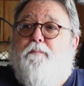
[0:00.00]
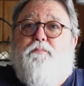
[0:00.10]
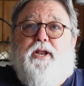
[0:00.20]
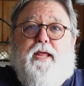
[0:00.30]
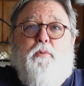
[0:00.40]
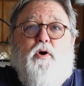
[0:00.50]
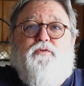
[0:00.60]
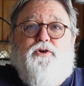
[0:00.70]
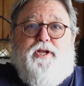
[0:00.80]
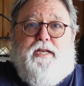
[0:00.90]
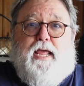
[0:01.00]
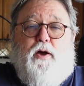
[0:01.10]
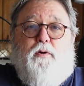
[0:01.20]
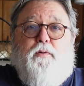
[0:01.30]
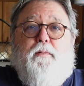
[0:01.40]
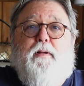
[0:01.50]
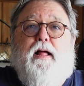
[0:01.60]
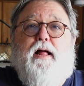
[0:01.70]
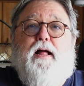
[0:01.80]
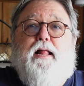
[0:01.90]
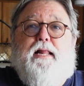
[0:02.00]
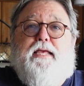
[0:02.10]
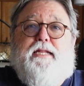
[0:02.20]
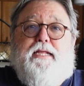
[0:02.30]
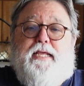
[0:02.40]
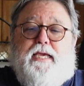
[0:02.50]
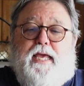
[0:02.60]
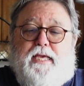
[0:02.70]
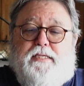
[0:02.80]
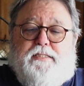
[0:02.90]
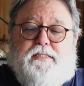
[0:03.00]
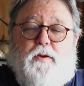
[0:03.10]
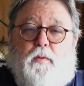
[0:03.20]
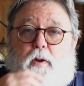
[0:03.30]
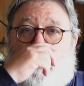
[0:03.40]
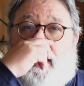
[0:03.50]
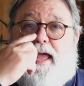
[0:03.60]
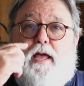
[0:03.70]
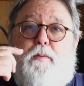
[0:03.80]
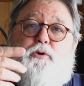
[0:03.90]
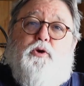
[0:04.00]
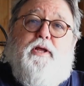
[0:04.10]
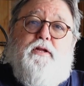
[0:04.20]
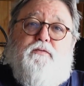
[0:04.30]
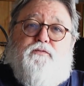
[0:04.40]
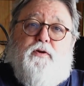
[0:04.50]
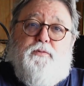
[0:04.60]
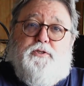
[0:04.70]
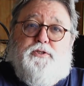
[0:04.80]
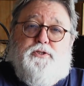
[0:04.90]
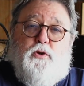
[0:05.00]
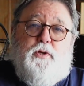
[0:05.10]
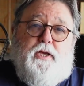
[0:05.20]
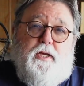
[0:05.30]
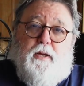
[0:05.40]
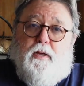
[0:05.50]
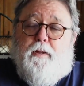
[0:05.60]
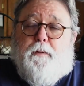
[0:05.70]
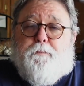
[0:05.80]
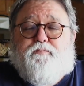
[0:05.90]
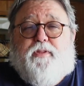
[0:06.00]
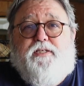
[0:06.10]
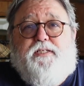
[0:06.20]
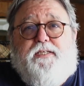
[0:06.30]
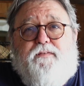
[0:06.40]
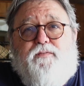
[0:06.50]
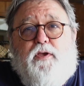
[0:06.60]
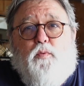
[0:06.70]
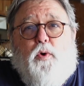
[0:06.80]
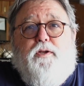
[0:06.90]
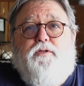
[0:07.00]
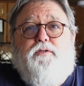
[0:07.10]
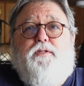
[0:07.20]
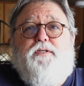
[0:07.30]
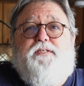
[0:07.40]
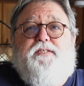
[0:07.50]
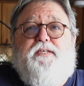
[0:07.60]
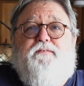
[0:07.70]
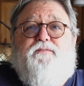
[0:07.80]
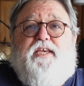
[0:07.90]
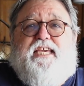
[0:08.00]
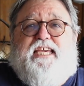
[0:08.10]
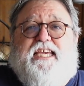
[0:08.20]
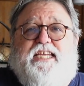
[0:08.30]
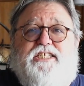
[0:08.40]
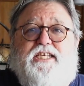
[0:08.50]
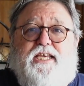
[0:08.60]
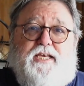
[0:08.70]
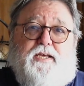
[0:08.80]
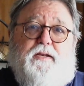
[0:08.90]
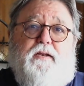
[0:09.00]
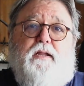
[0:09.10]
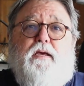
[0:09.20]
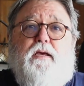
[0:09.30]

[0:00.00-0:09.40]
But I'm over it now. In any case, I upgraded from the Sony ZV-1 to the ZV-E10.